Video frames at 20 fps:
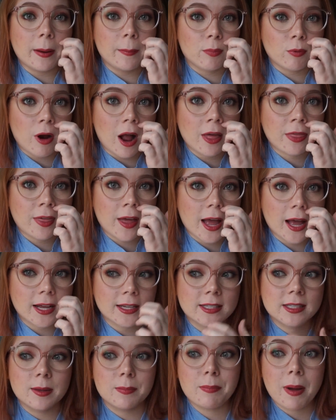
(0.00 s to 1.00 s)
breath
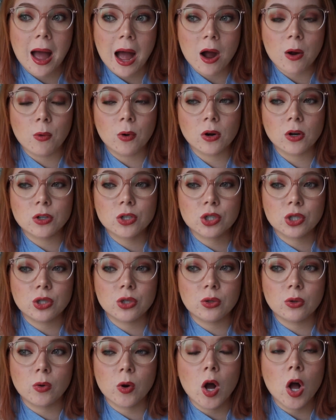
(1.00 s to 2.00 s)
has the power
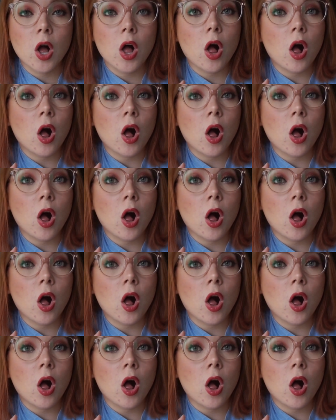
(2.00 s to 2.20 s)
to